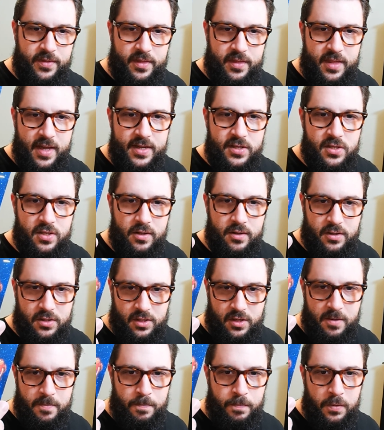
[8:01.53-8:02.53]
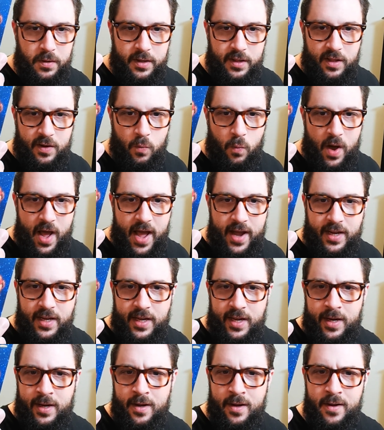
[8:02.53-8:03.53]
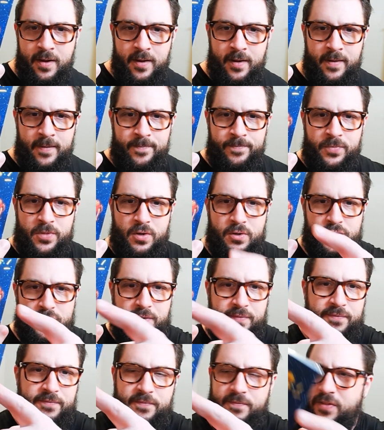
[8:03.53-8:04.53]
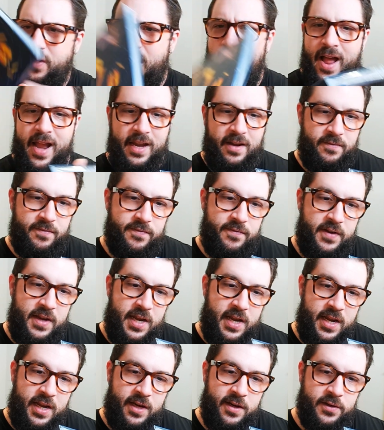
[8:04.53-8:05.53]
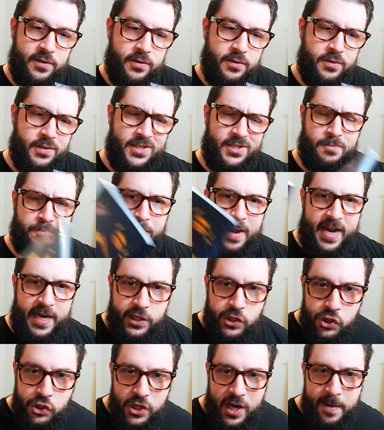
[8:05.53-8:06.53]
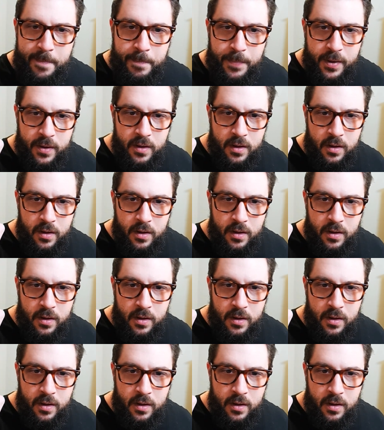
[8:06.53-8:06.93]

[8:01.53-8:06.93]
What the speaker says: This looks completely wacky. There's a flying V spaceship.